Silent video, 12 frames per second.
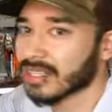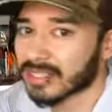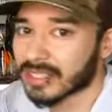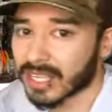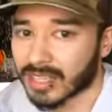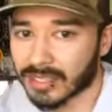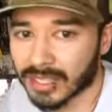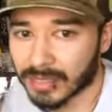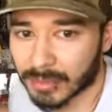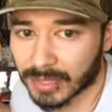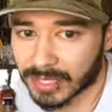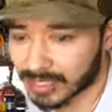that is that
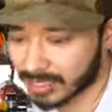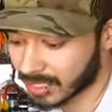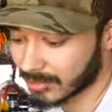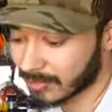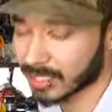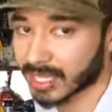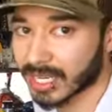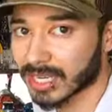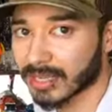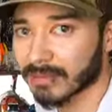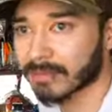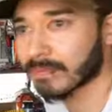light, but at the same
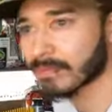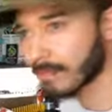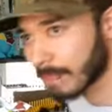time,